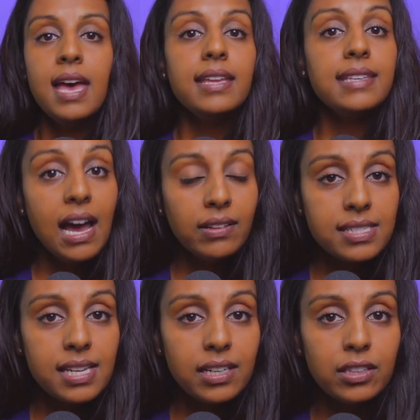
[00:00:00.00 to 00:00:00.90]
Now let's
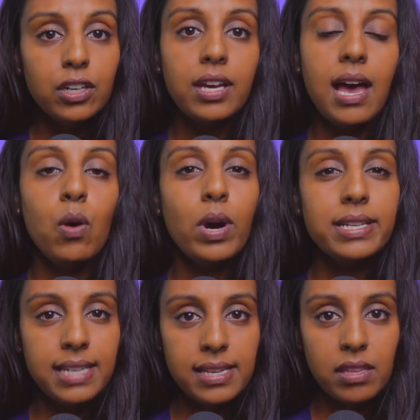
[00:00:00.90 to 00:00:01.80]
take a look at what
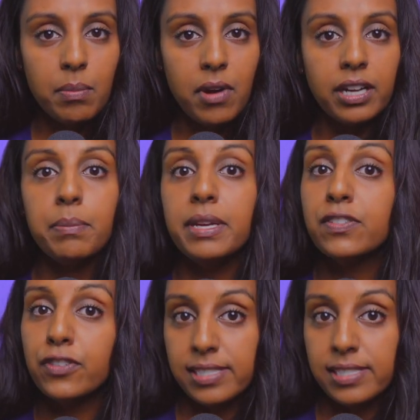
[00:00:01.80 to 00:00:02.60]
days on the market means for